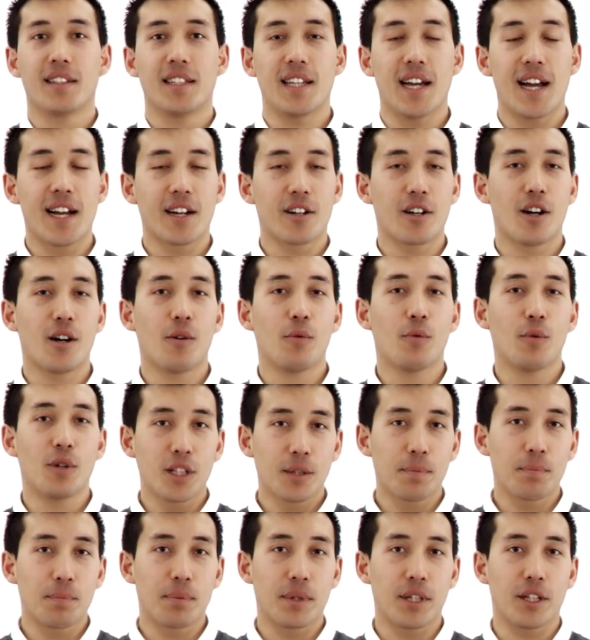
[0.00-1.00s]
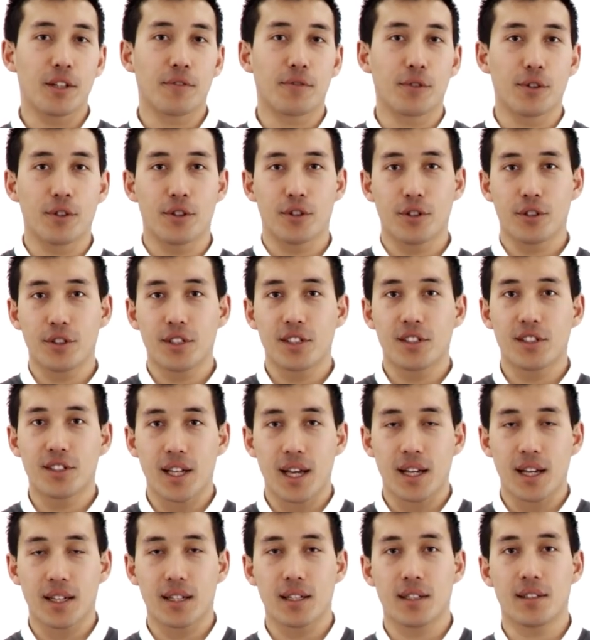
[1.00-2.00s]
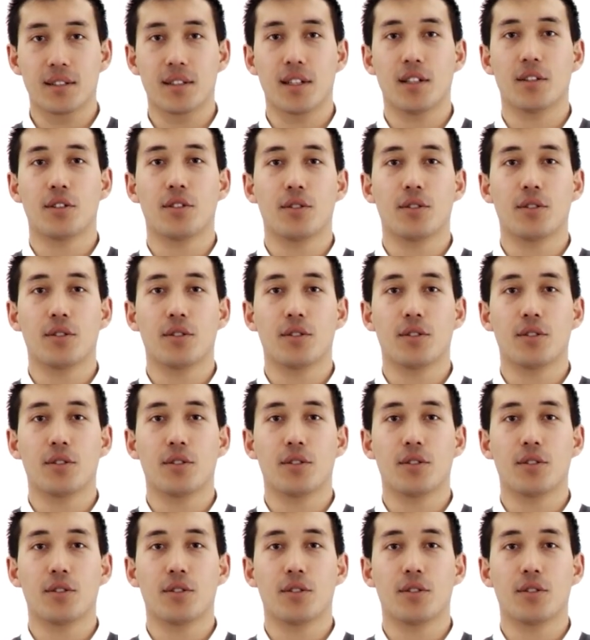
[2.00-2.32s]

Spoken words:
the icon will appear for 30 seconds